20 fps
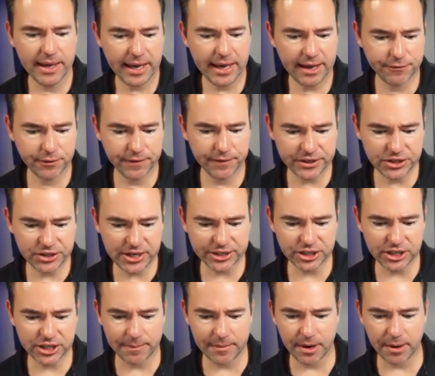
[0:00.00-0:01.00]
And for this
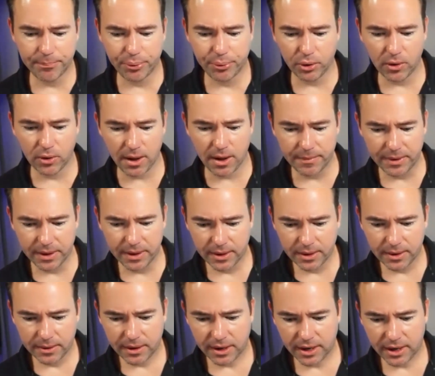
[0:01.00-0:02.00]
section, I'm going to pull up
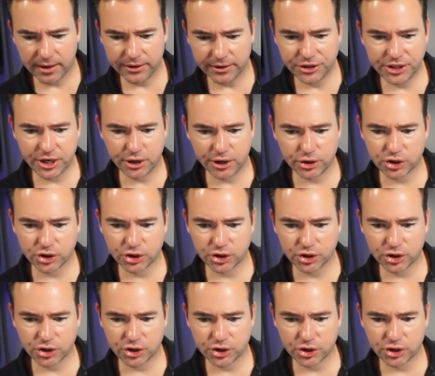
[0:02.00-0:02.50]
share